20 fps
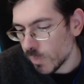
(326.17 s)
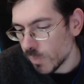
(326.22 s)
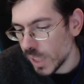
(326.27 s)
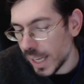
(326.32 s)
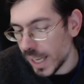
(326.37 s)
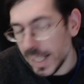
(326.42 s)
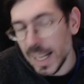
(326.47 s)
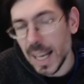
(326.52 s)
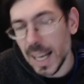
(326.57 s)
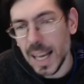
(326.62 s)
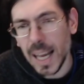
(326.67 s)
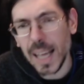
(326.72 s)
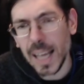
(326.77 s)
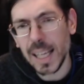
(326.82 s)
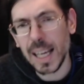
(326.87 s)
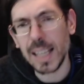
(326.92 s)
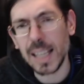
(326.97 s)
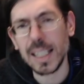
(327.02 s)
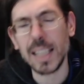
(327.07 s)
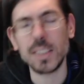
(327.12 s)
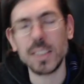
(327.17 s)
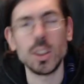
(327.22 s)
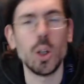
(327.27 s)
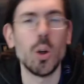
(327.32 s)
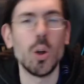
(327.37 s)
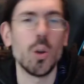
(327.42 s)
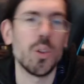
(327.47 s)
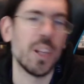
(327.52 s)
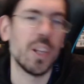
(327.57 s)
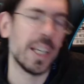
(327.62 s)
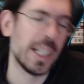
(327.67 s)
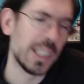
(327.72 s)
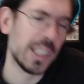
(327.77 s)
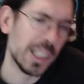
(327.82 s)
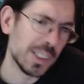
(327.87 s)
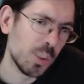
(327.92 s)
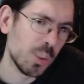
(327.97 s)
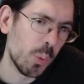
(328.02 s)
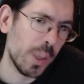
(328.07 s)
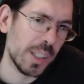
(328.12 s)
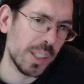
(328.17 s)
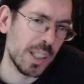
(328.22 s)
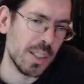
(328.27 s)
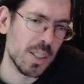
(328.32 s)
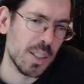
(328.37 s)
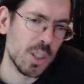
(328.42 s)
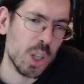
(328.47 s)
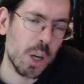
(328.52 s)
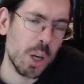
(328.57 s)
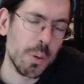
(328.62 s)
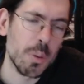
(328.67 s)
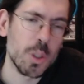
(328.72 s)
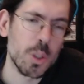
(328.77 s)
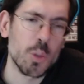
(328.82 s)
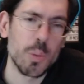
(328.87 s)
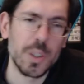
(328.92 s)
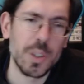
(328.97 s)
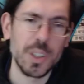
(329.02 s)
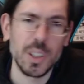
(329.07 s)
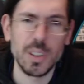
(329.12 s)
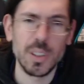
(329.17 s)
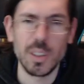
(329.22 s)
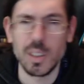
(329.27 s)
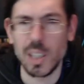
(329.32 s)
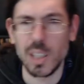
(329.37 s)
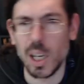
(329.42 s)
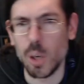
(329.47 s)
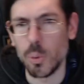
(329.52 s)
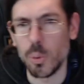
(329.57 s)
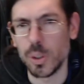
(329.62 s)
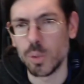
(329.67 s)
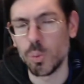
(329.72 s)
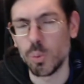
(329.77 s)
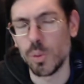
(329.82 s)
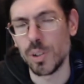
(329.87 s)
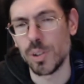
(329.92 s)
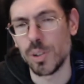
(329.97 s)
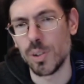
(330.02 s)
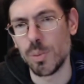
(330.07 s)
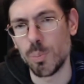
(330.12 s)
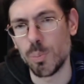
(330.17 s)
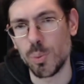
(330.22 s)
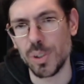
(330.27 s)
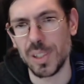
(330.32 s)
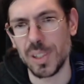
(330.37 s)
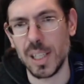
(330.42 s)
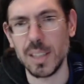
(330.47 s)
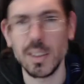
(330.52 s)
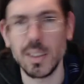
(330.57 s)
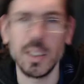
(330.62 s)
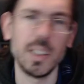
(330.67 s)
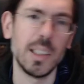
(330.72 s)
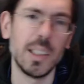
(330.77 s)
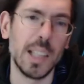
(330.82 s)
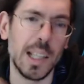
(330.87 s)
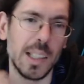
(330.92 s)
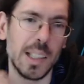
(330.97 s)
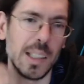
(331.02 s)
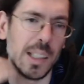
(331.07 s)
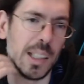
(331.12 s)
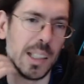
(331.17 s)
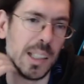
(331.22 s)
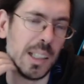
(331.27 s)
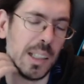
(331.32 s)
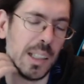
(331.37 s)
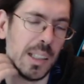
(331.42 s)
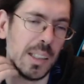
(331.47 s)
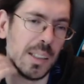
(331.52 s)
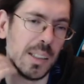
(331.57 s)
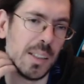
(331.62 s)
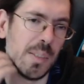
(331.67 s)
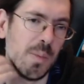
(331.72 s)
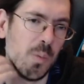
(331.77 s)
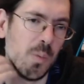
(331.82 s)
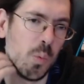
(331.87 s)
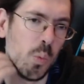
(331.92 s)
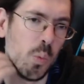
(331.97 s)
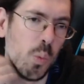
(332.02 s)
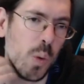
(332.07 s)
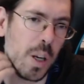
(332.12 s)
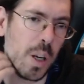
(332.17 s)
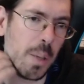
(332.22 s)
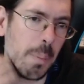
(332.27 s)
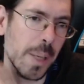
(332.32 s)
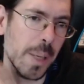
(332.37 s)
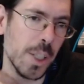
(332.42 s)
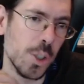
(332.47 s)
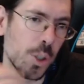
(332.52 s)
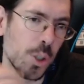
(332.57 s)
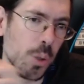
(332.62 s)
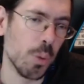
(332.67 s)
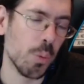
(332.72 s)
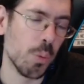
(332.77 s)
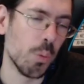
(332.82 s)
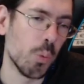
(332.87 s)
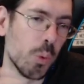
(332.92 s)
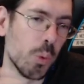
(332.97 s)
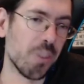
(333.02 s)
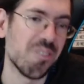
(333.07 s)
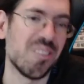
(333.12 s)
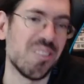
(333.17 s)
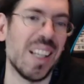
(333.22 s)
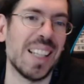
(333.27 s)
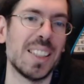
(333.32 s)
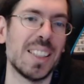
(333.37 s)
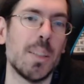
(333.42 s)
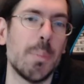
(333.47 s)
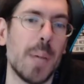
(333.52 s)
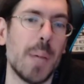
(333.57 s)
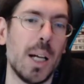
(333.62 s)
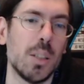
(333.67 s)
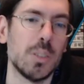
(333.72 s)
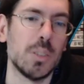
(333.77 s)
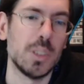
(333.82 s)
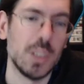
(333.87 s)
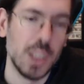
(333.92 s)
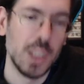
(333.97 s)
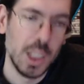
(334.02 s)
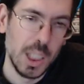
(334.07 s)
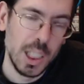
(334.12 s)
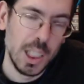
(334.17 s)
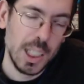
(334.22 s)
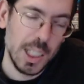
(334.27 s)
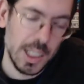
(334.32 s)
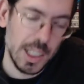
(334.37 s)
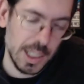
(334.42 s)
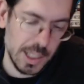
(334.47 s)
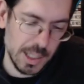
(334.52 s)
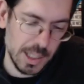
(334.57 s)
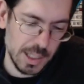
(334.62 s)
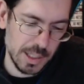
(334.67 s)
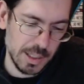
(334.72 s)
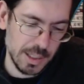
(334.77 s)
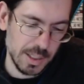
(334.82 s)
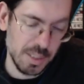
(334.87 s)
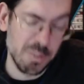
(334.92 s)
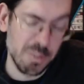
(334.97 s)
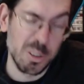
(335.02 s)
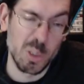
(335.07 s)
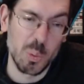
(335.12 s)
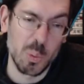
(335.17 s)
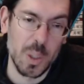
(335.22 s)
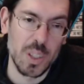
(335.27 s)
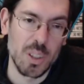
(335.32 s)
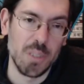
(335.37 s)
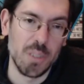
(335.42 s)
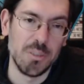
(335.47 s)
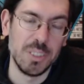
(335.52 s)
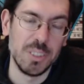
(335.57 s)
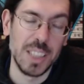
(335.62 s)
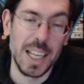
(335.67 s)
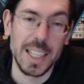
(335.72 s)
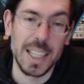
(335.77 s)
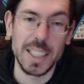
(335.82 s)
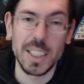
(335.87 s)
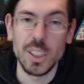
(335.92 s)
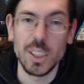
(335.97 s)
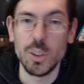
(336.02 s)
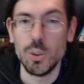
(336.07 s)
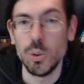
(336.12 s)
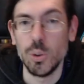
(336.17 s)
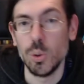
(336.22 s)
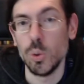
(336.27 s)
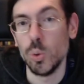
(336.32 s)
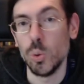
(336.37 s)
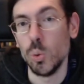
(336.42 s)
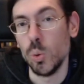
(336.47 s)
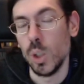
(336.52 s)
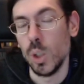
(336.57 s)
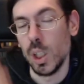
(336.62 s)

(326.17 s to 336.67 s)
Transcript: And I like the whole thing. I like the way that the story was written, how it was presented, and what it made you reflect about, the different ways of getting into